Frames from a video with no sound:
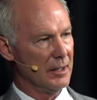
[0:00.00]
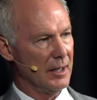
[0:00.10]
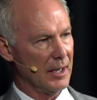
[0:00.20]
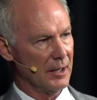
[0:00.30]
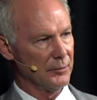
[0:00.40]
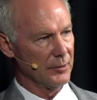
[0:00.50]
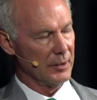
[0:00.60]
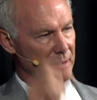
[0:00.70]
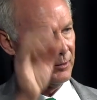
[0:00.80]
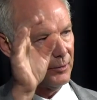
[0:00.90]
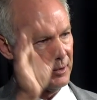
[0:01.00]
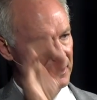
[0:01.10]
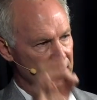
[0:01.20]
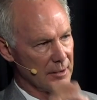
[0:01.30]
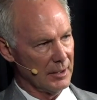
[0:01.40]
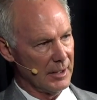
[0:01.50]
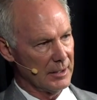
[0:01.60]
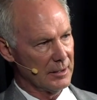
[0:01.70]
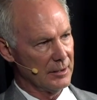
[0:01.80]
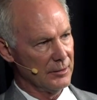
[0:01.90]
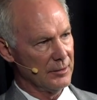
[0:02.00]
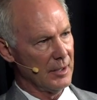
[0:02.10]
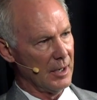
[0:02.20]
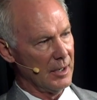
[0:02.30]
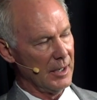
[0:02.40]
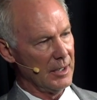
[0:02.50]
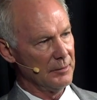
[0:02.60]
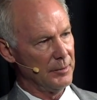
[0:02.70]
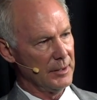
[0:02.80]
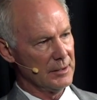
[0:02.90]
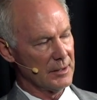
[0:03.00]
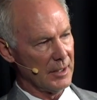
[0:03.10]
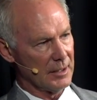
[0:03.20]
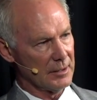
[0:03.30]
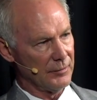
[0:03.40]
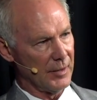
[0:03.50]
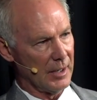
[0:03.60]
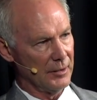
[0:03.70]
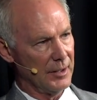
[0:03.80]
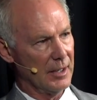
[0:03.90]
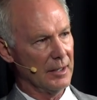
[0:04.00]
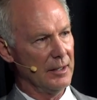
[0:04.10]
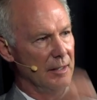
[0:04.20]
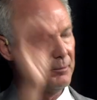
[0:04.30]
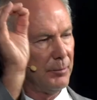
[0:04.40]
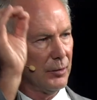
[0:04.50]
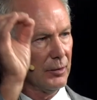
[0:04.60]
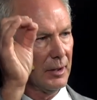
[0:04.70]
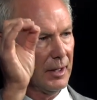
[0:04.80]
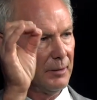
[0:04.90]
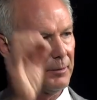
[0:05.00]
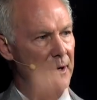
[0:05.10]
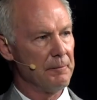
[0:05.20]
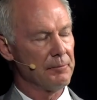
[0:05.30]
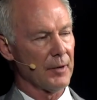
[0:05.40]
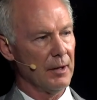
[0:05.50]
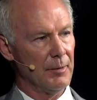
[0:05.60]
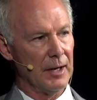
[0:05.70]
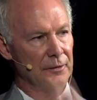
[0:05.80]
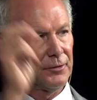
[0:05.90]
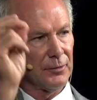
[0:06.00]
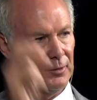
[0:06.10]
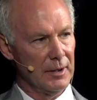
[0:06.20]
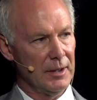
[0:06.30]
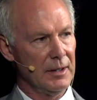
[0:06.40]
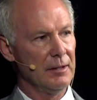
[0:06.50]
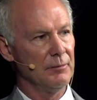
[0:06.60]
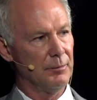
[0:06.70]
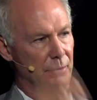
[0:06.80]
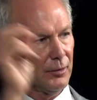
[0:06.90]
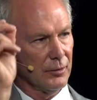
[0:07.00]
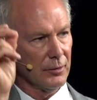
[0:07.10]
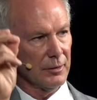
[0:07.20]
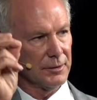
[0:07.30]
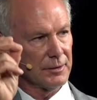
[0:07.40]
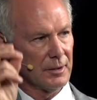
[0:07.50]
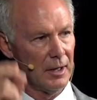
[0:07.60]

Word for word: downwardly. You want to just let the handpiece take the file down and then pull up about three pulls